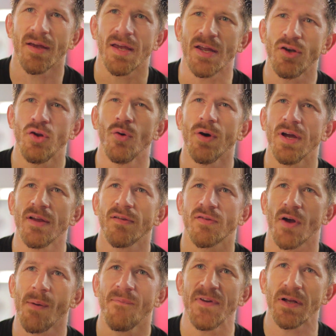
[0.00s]
into it.
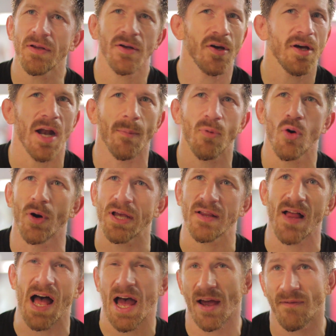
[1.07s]
So I'm feeling good. I'm going
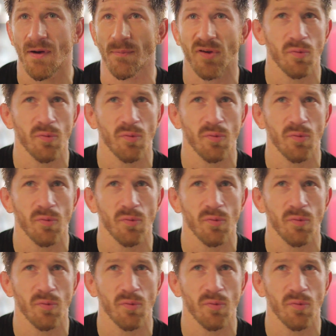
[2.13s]
live.